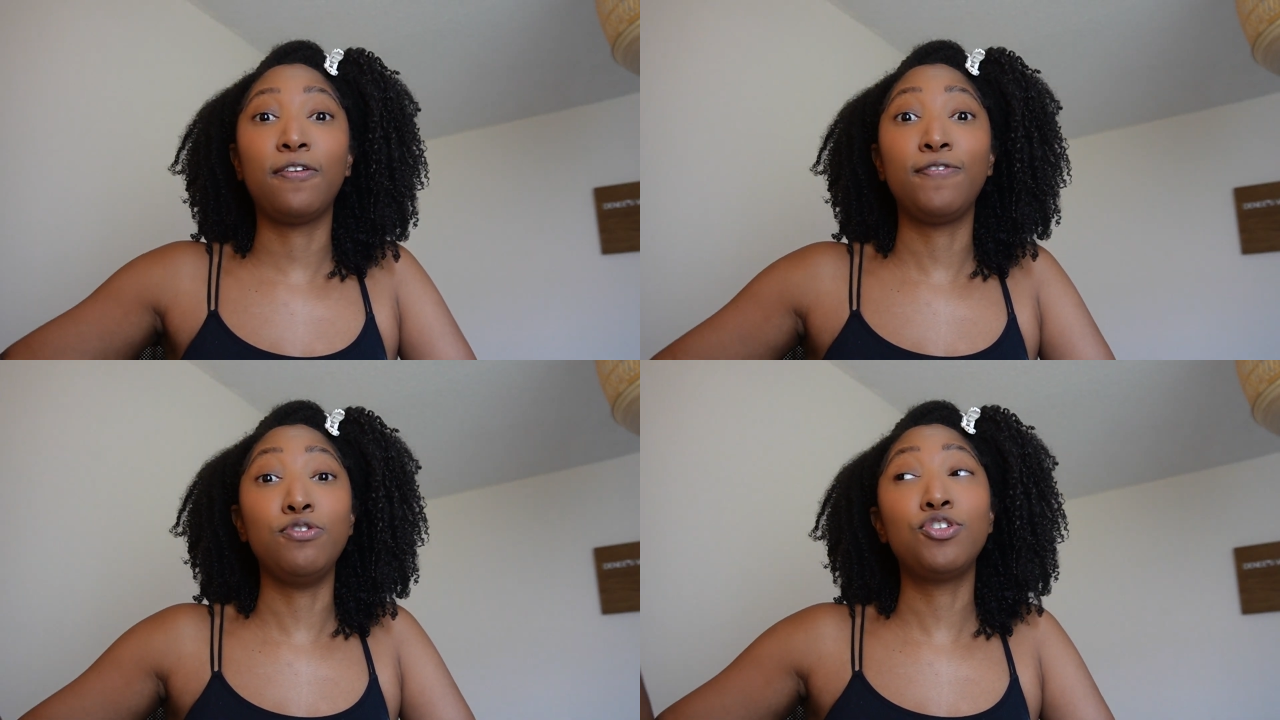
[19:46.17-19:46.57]

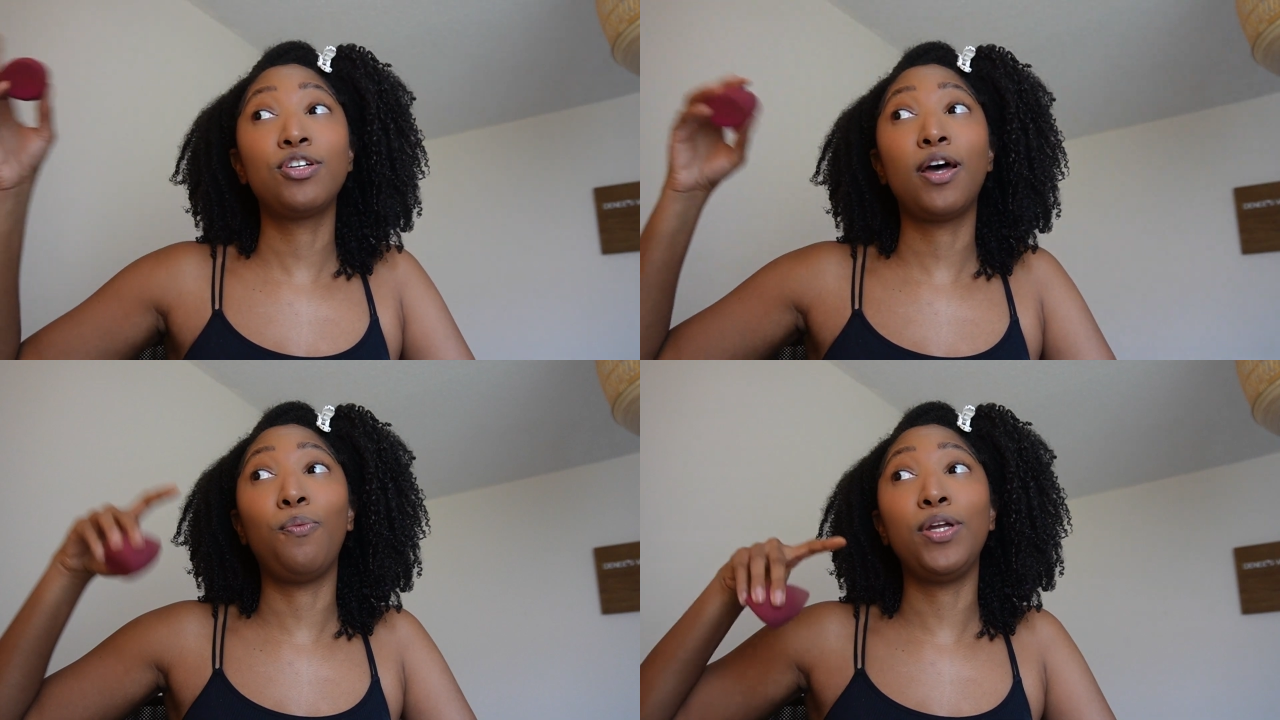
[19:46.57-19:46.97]
future
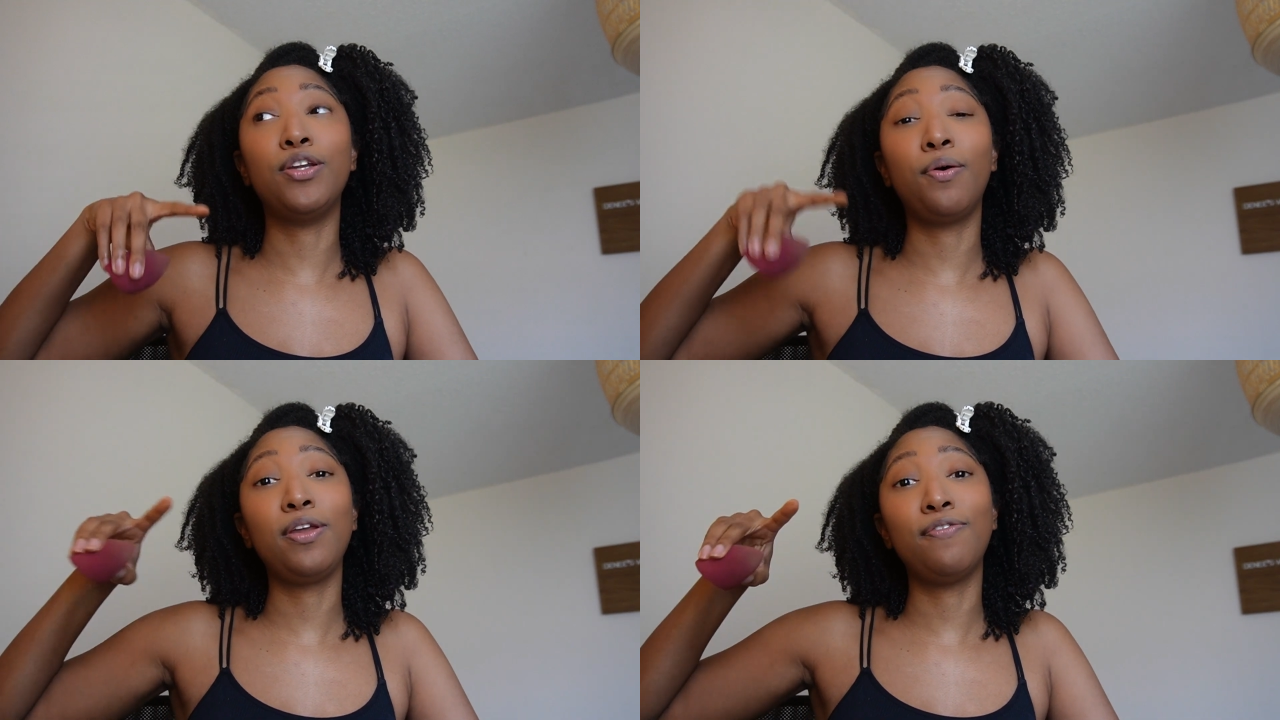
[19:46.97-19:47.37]
that we
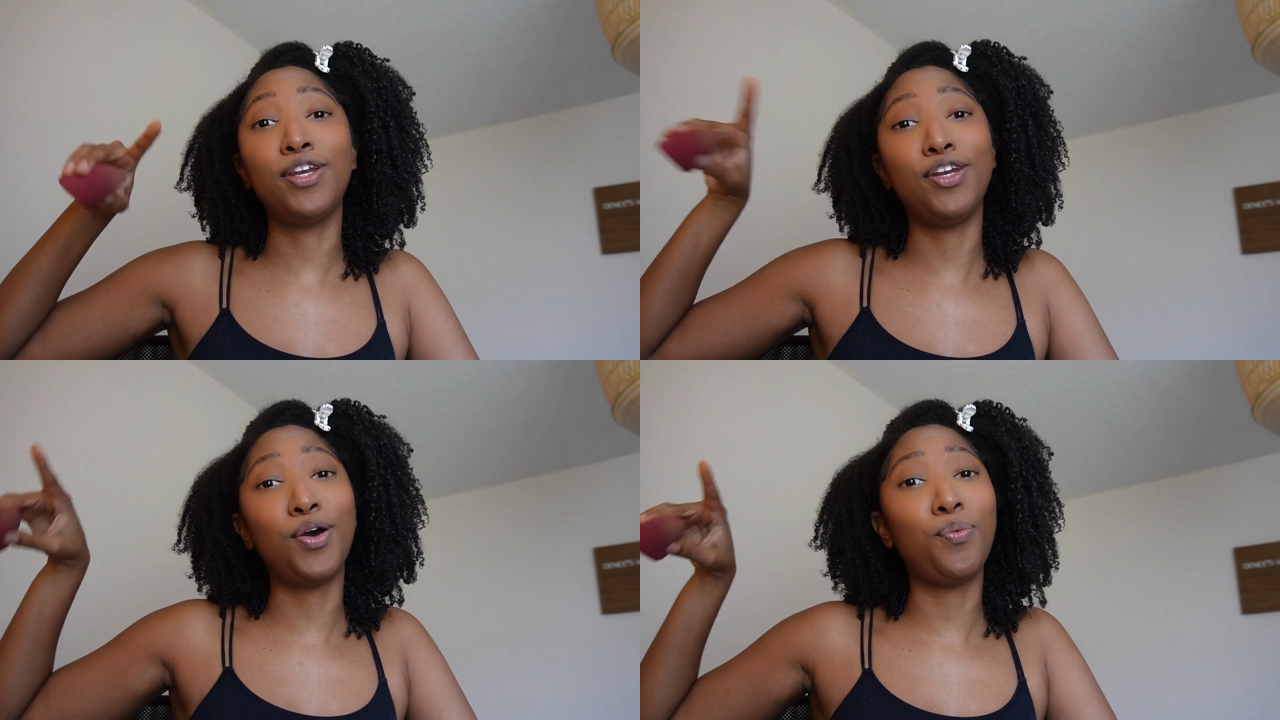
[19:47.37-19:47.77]
don't
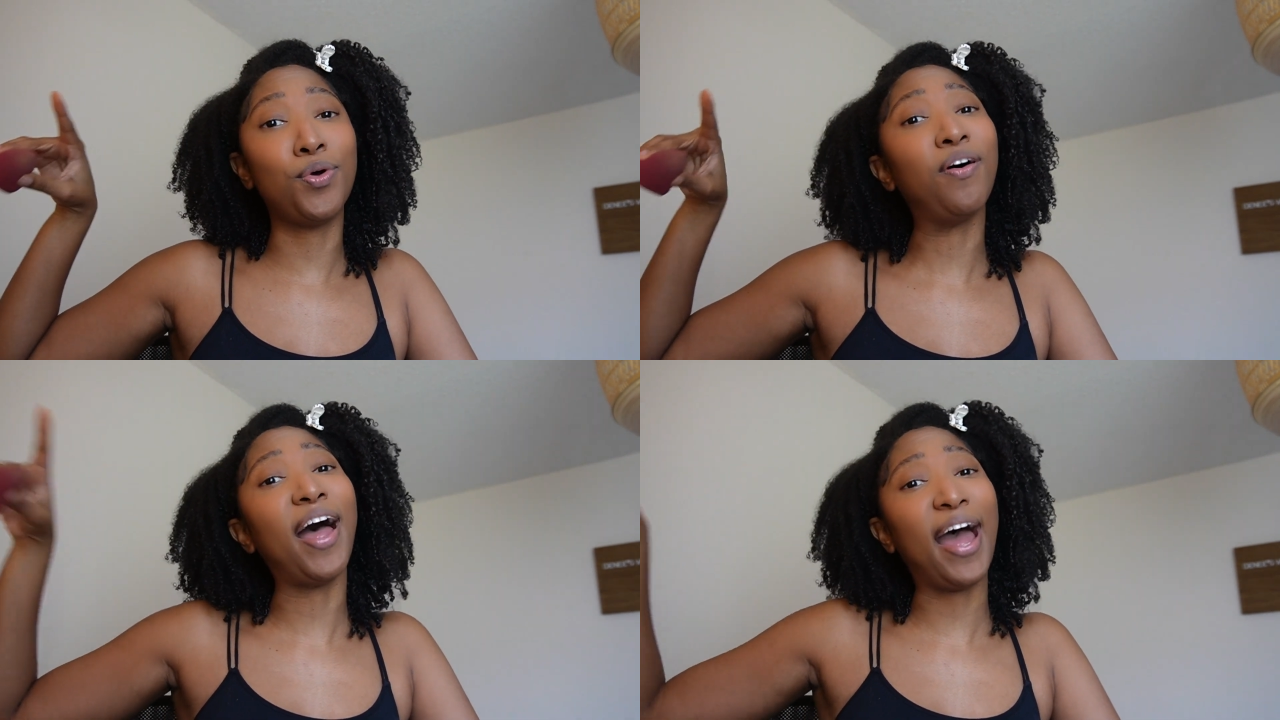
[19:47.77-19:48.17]
even know
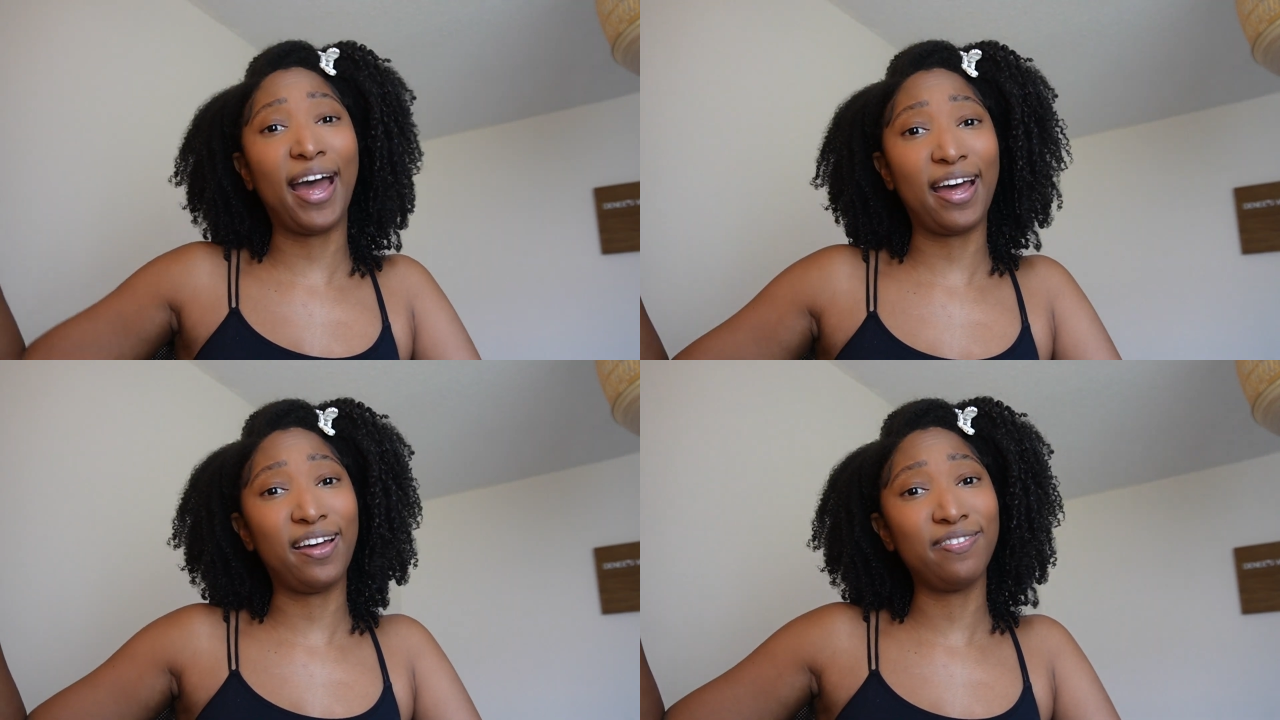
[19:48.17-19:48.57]
we'll
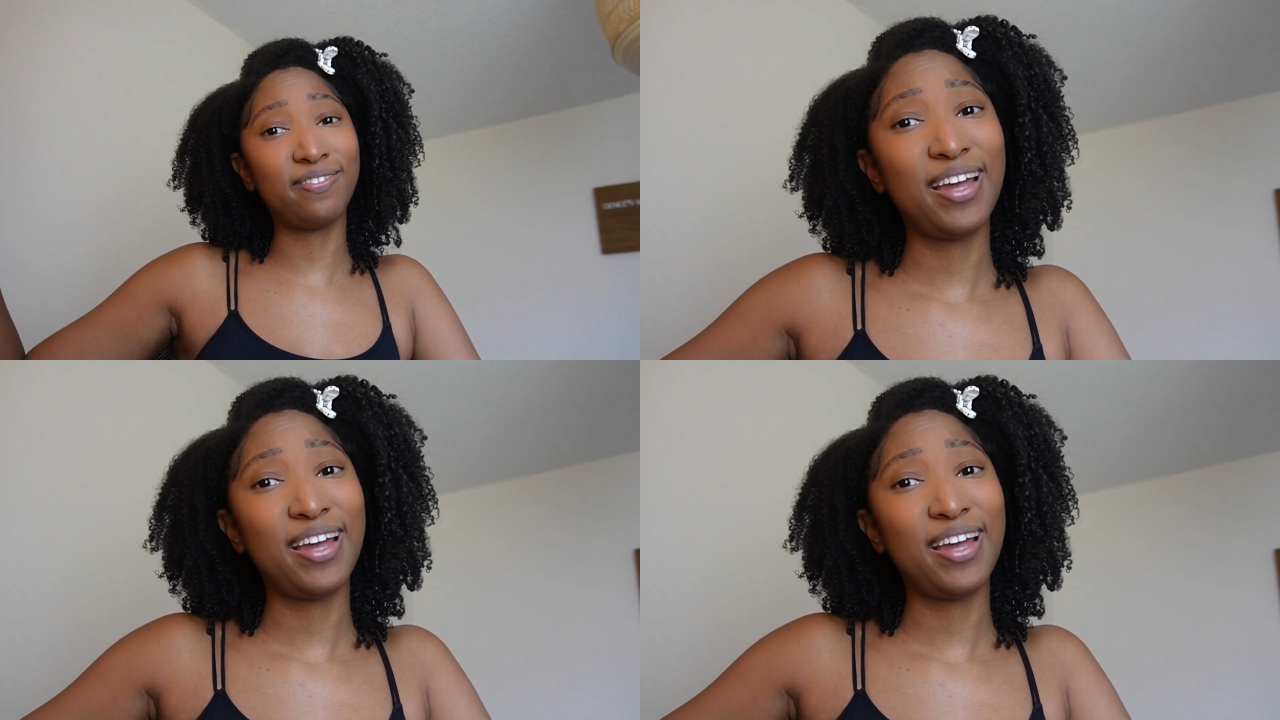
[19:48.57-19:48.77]
have.